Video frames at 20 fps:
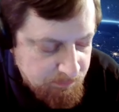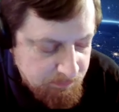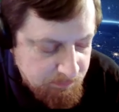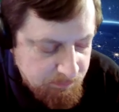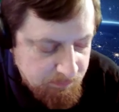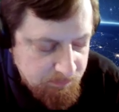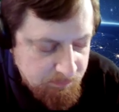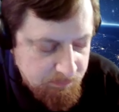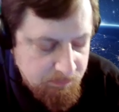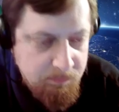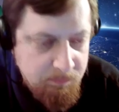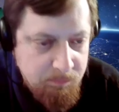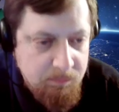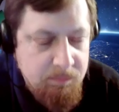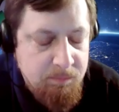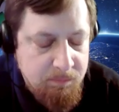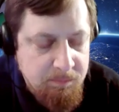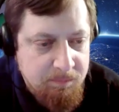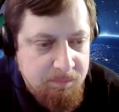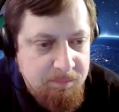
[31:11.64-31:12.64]

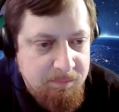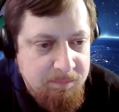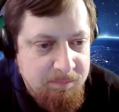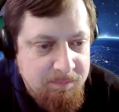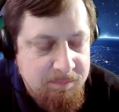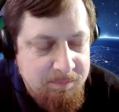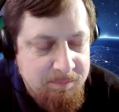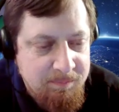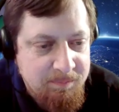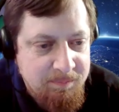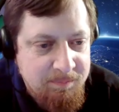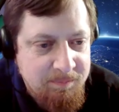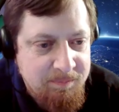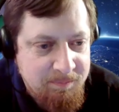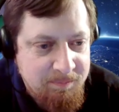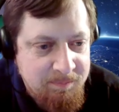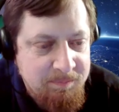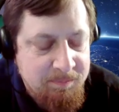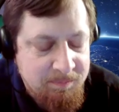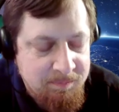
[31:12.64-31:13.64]

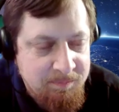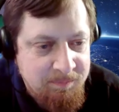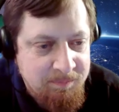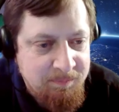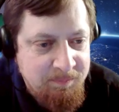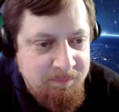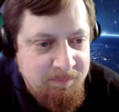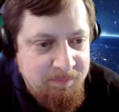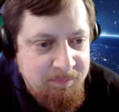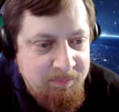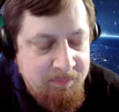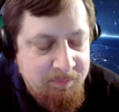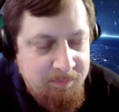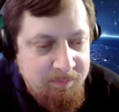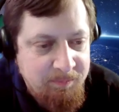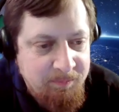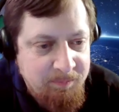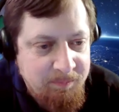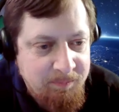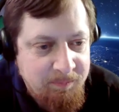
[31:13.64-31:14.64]

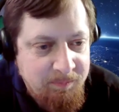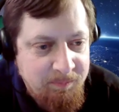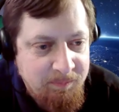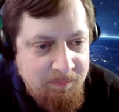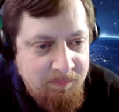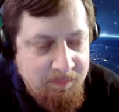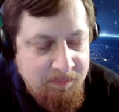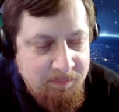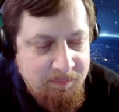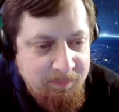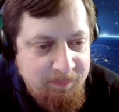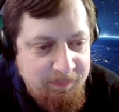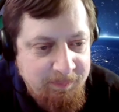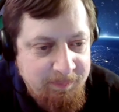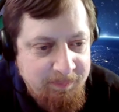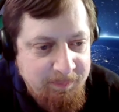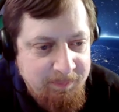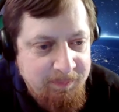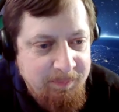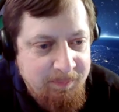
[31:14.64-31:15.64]

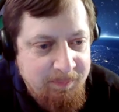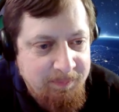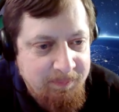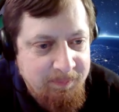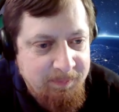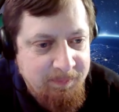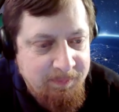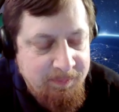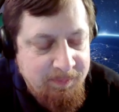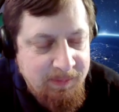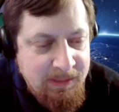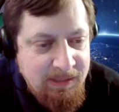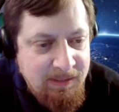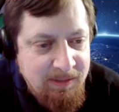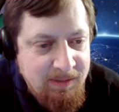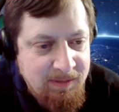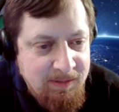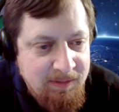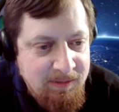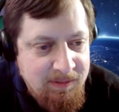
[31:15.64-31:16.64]

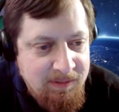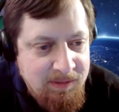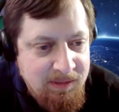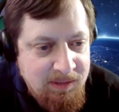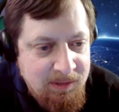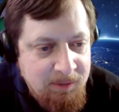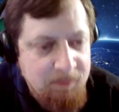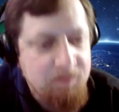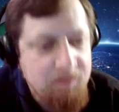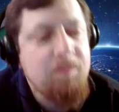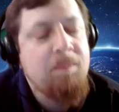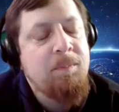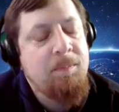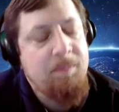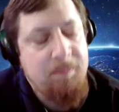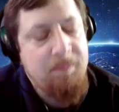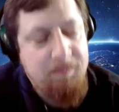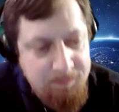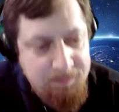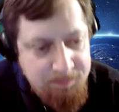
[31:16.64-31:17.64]

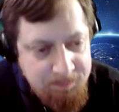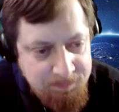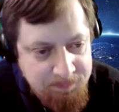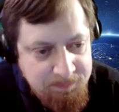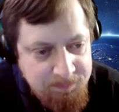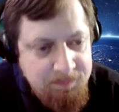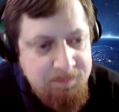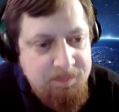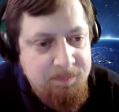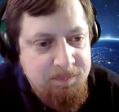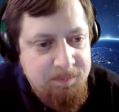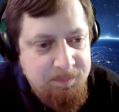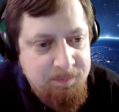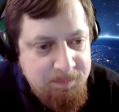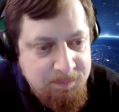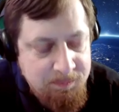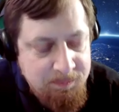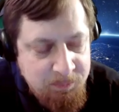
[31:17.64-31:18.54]
(not speaking)